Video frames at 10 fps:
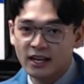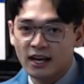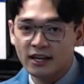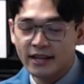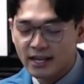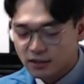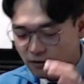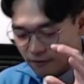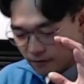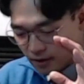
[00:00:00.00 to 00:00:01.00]
That's
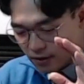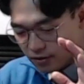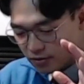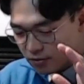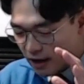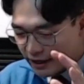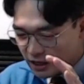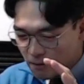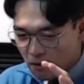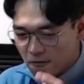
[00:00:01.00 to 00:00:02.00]
I think
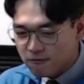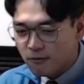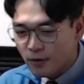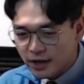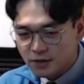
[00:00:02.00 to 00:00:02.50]
about 40